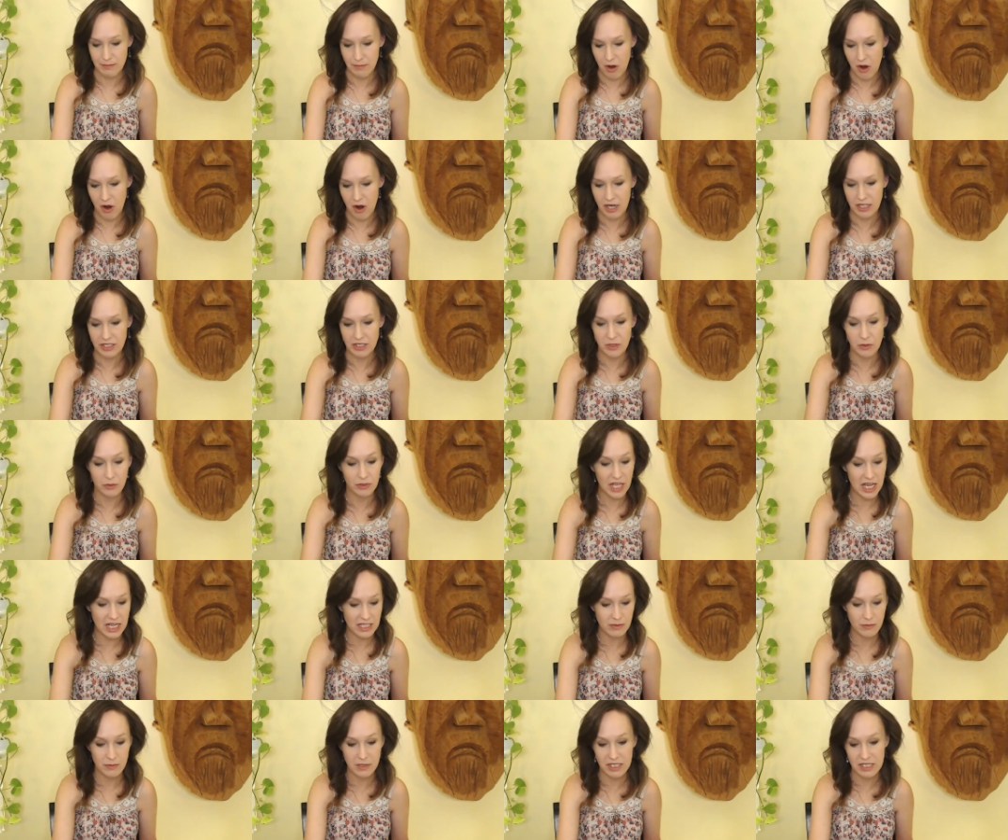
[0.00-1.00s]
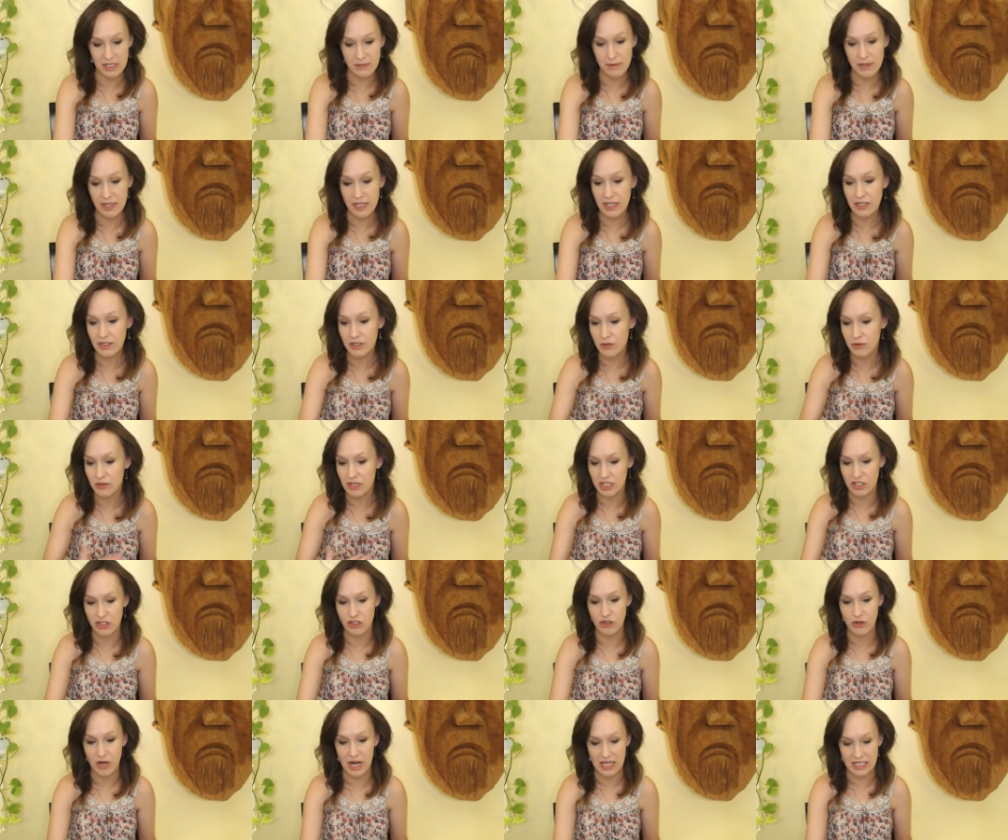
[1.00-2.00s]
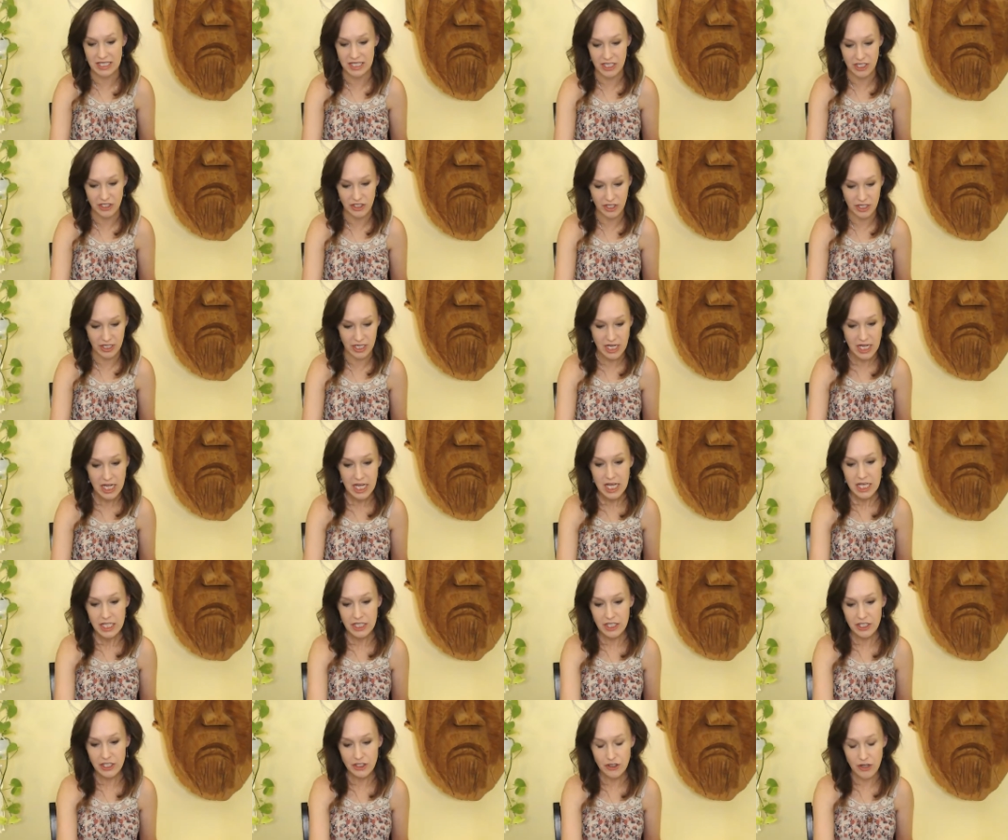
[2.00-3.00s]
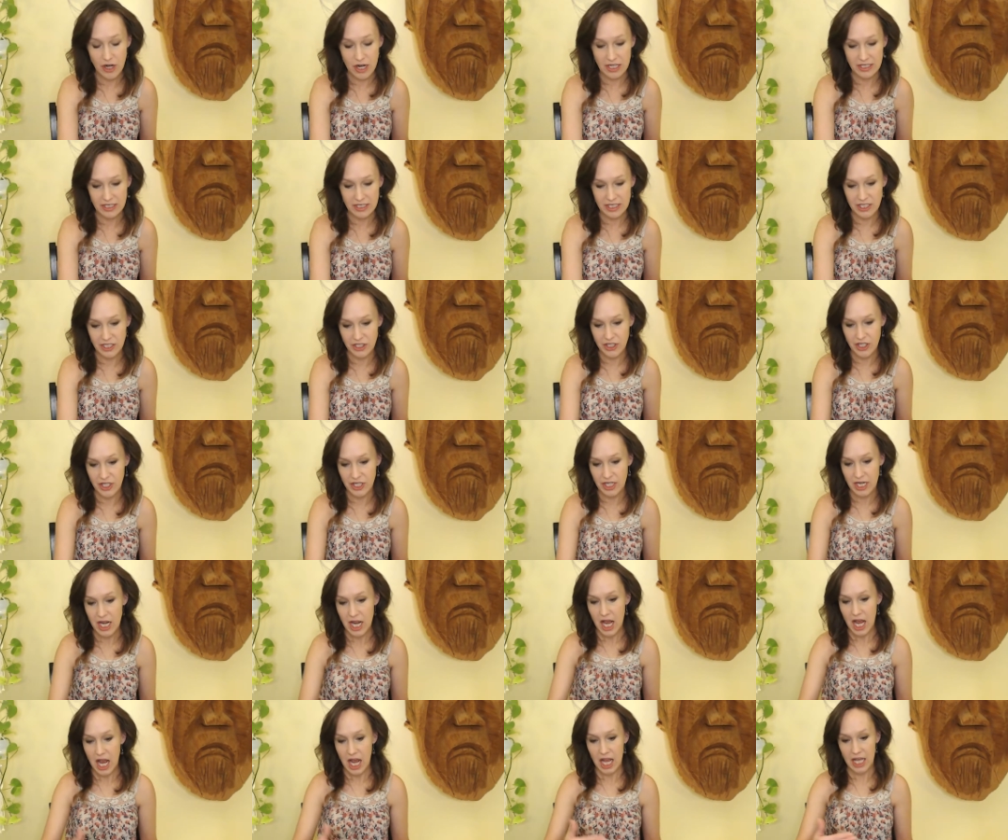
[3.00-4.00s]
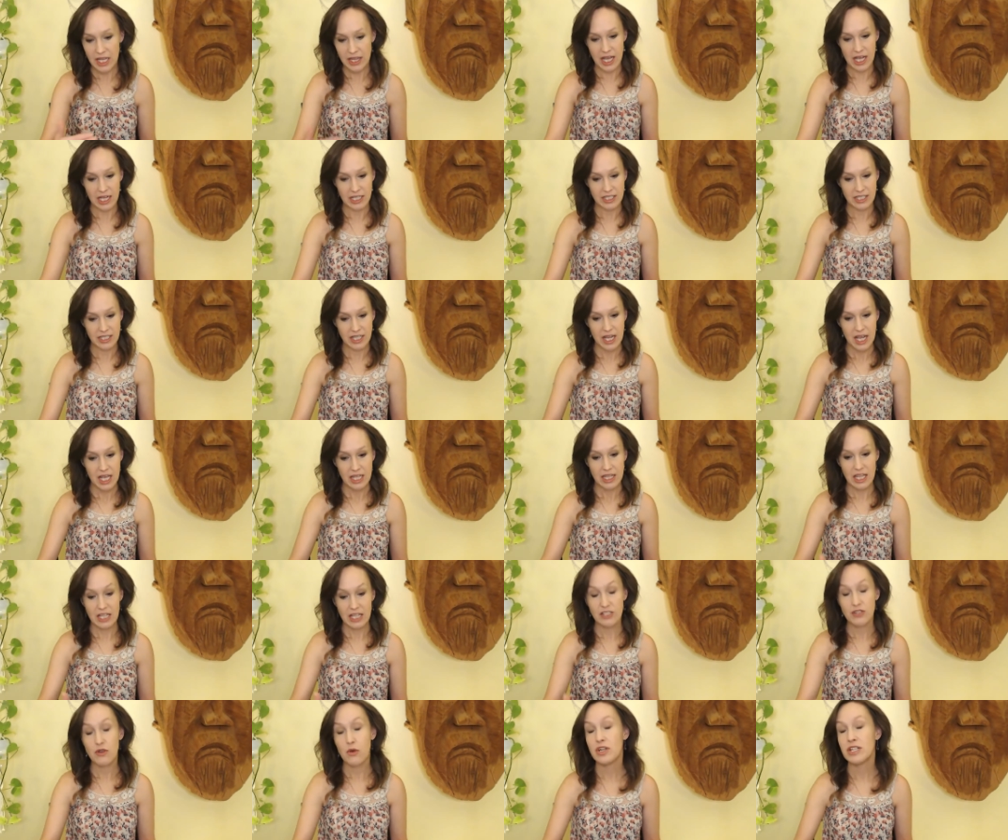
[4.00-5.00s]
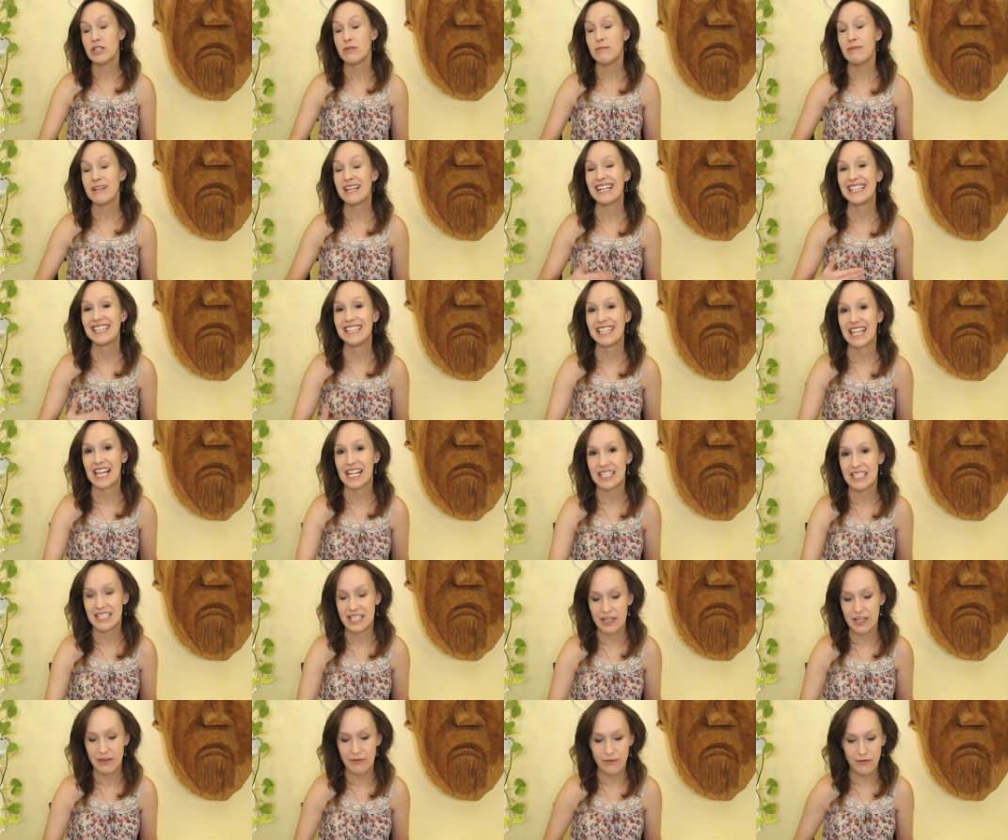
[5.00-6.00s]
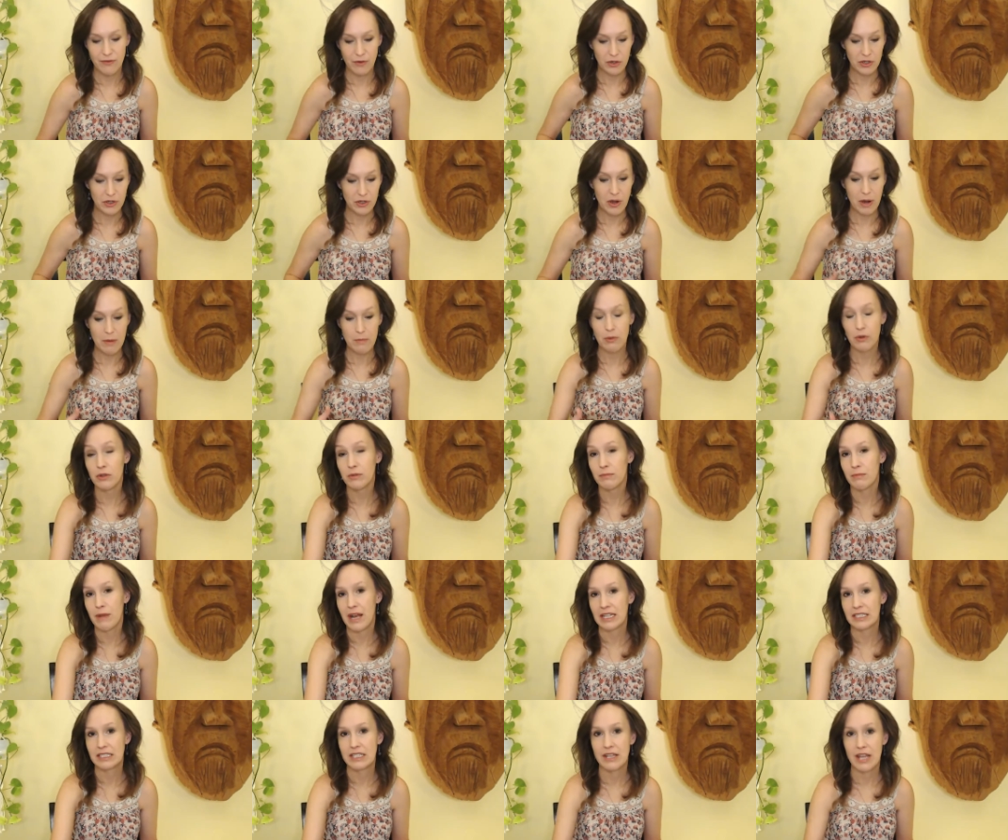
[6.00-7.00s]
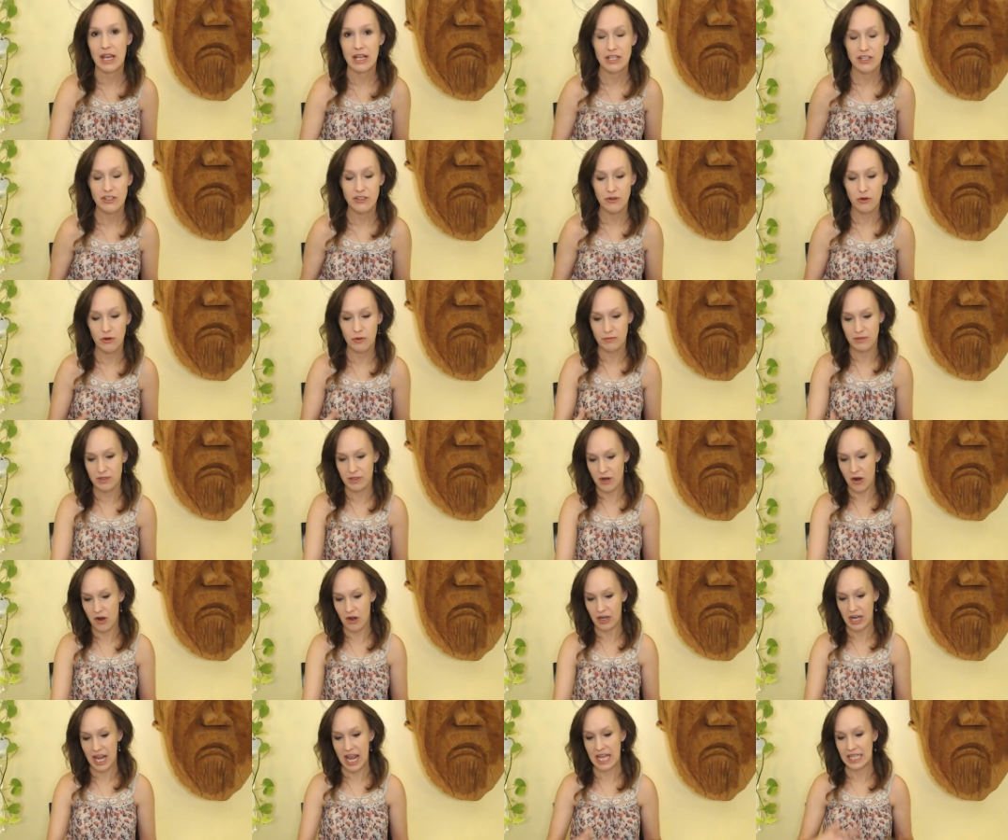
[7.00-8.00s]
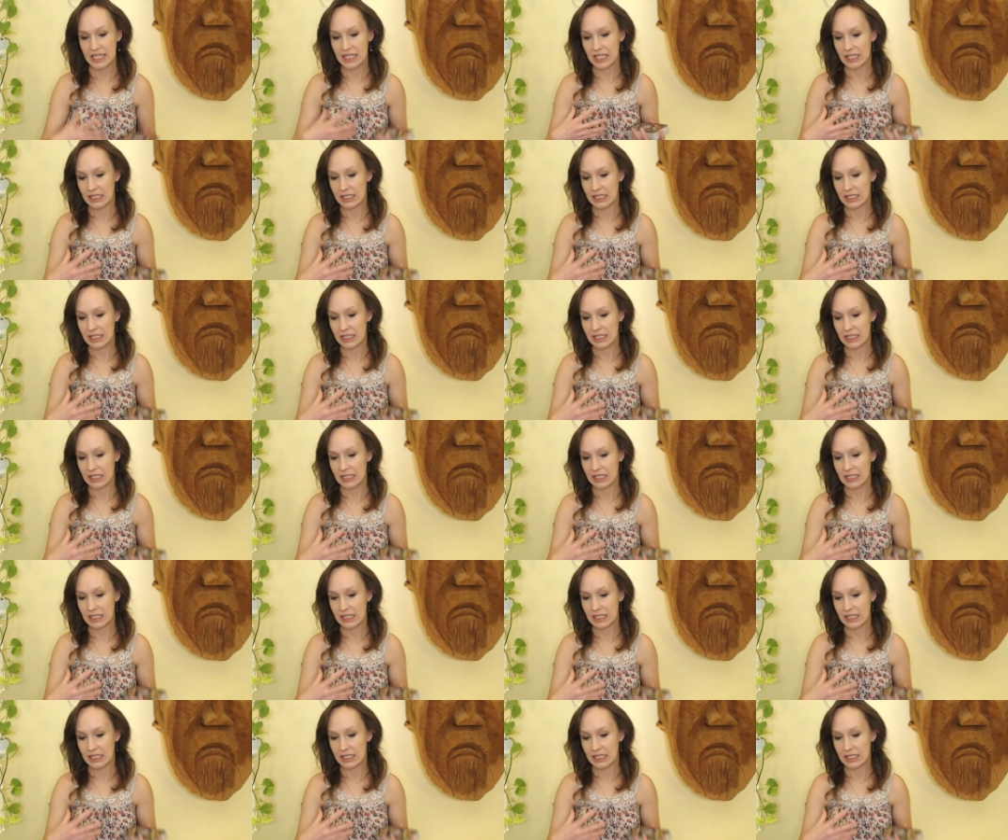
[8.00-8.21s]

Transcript: behind. So that's what it's speaking to, this transition. This transition that's going to be cleansing for you. I'm pulled back to that Storms card and the